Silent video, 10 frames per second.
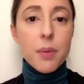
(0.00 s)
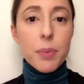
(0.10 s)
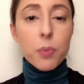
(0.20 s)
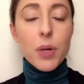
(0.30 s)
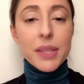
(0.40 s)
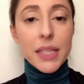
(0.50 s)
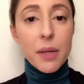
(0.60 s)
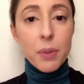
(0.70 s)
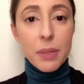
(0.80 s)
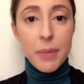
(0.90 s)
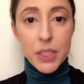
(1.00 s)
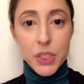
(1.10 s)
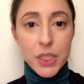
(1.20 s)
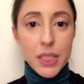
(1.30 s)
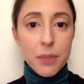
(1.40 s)
But one thing I want to
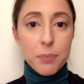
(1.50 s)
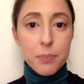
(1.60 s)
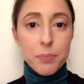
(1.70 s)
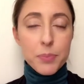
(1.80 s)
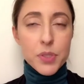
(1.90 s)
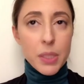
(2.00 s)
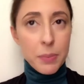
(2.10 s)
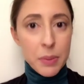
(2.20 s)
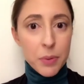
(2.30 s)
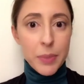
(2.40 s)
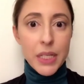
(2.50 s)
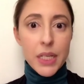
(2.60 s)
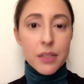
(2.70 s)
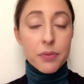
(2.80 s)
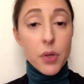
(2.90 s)
mention that some people may
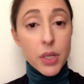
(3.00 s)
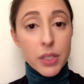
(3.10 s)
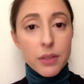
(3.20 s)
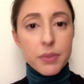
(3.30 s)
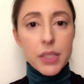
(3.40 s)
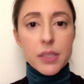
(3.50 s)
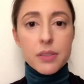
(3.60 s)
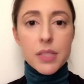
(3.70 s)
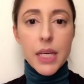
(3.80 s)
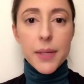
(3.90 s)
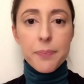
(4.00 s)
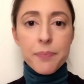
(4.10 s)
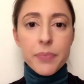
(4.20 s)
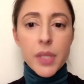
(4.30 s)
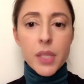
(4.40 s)
not have thought of is that
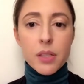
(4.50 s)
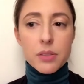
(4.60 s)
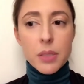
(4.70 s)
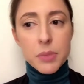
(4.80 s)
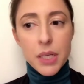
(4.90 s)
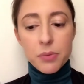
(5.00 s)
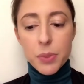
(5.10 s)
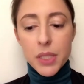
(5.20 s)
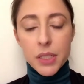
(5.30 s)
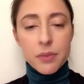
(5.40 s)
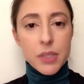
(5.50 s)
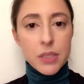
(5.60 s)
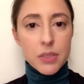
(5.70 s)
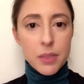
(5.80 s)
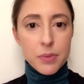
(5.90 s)
sometimes we think of
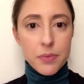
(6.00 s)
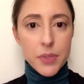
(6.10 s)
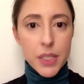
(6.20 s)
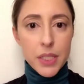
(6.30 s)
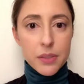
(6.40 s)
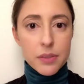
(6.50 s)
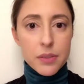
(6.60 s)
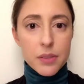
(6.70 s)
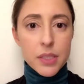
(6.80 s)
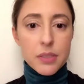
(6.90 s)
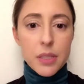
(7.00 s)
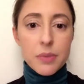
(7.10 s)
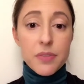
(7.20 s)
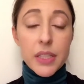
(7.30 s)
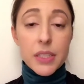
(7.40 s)
these types of things, these
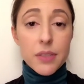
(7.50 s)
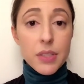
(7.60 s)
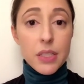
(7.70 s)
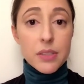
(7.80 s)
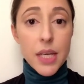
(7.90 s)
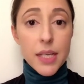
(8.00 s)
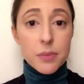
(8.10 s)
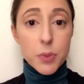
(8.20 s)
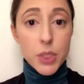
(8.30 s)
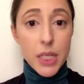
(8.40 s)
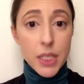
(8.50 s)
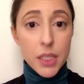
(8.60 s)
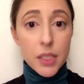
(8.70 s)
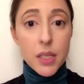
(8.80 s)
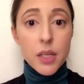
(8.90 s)
types of activities, as
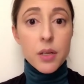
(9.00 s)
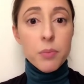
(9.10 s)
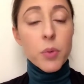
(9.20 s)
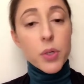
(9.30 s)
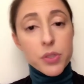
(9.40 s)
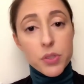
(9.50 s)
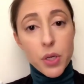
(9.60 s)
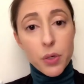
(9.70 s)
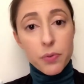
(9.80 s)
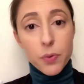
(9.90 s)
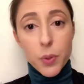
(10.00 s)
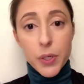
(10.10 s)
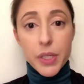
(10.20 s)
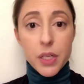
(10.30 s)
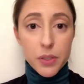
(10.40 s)
pertaining more so
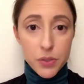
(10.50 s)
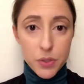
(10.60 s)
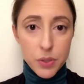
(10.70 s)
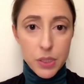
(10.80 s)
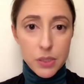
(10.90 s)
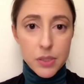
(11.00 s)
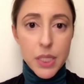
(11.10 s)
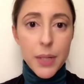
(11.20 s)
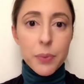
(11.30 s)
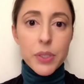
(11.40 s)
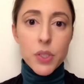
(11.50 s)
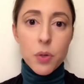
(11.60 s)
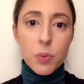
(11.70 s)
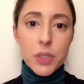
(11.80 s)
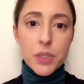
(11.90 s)
for younger students, that we
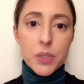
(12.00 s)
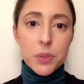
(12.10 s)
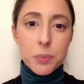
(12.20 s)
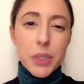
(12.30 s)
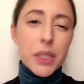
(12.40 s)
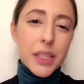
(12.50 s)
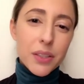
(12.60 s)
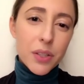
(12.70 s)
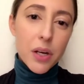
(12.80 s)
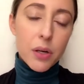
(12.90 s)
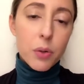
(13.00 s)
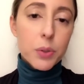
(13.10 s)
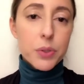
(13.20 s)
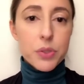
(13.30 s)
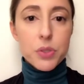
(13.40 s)
don't want to belittle our
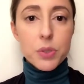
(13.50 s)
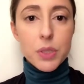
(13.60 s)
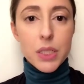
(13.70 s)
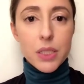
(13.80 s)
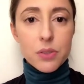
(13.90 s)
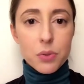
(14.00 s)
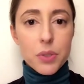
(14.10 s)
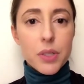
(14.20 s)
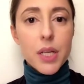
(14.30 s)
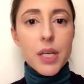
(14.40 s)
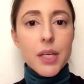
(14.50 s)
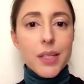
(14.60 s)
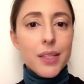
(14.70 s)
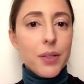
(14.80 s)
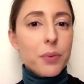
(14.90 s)
older students or,
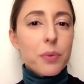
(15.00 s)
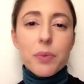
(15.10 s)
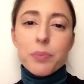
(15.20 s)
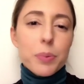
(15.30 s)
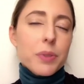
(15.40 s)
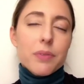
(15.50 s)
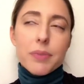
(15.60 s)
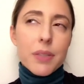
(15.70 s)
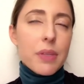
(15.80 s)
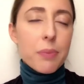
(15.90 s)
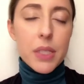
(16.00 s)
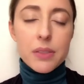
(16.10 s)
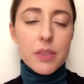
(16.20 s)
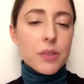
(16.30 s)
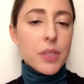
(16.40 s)
give them
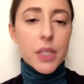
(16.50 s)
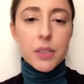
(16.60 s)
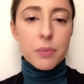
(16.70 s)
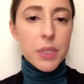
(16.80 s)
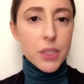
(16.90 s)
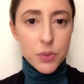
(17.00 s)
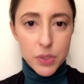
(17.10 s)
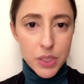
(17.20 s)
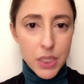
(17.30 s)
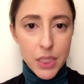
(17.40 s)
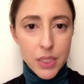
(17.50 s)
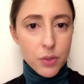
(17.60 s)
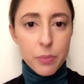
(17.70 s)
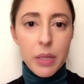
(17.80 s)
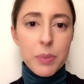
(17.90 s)
things that they're not going to be interested in,
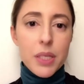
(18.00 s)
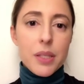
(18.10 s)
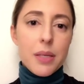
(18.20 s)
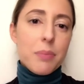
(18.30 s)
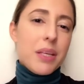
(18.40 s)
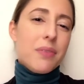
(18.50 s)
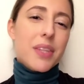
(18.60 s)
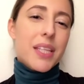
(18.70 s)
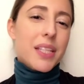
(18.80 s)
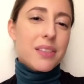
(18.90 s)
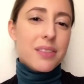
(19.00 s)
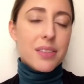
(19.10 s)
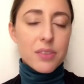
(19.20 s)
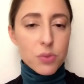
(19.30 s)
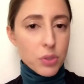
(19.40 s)
or maybe they may even think
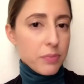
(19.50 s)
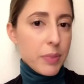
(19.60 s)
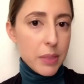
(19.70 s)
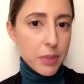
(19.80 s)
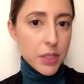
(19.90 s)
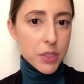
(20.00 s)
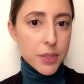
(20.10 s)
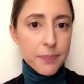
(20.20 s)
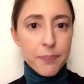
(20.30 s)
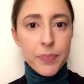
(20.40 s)
is sort of babyish.